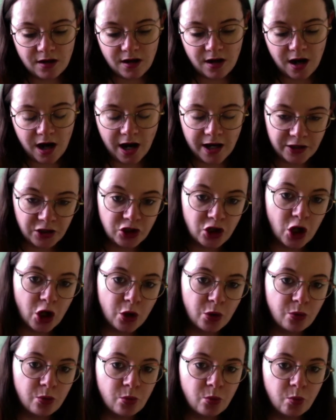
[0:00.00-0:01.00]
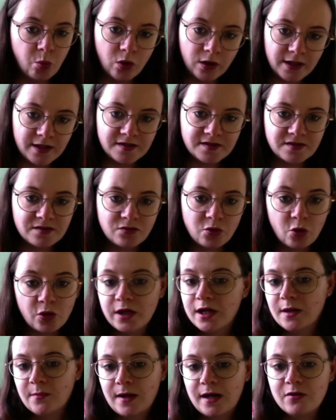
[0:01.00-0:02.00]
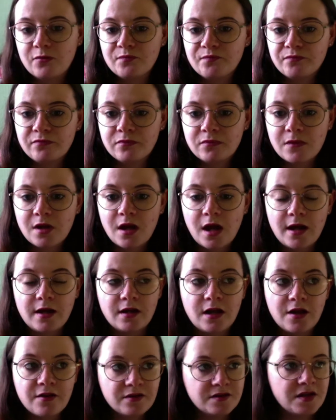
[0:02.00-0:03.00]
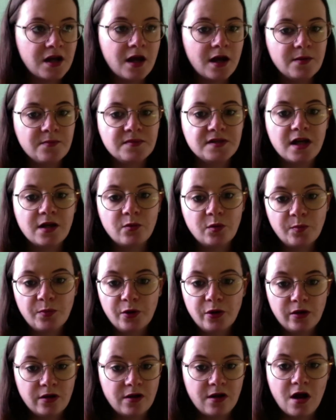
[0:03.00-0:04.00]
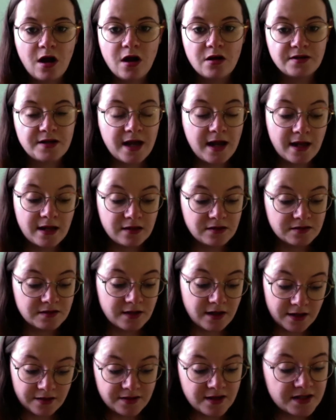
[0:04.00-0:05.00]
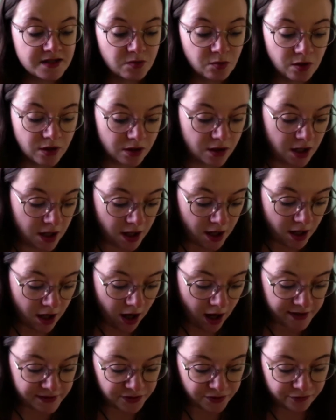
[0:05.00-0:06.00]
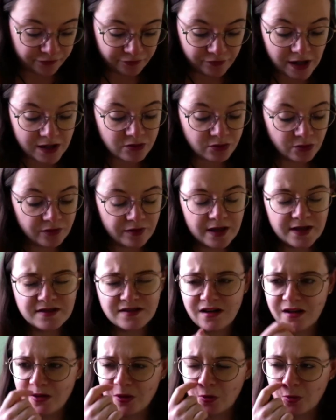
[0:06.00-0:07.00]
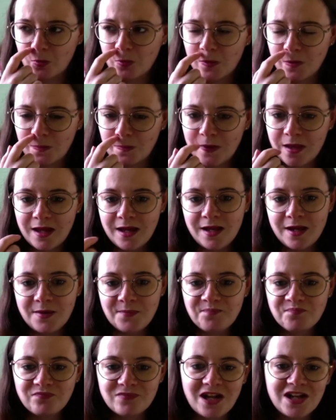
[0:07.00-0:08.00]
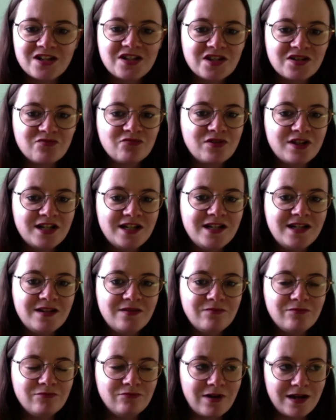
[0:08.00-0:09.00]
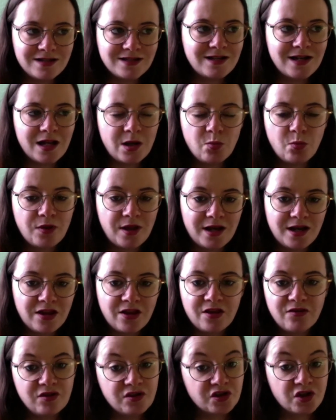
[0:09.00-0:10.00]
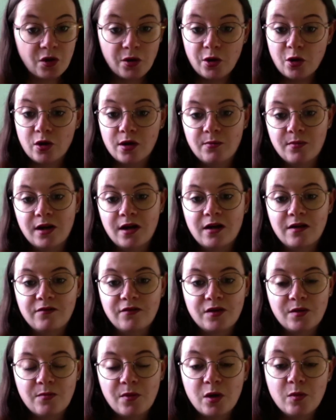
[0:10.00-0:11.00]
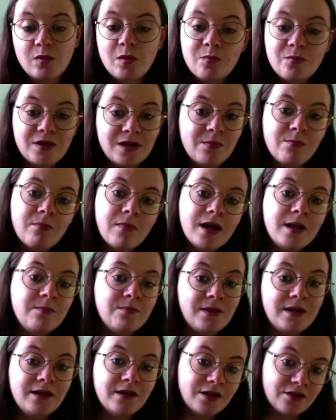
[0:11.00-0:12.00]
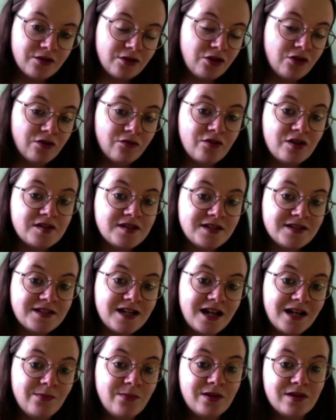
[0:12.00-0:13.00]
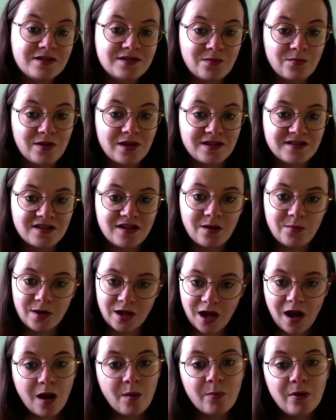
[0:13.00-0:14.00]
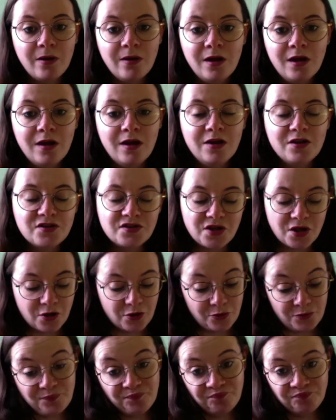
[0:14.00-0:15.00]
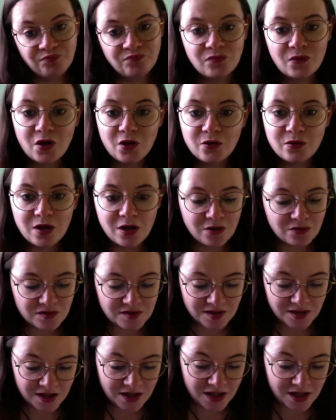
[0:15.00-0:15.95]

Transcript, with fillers: I know what it's talking about, and other times I will pull a card and, like this one, I sort of read all this and I thought, well, that doesn't really resonate with anything that's going on in my life at the moment, but it might be like the universe is telling me that something is coming up. So who knows?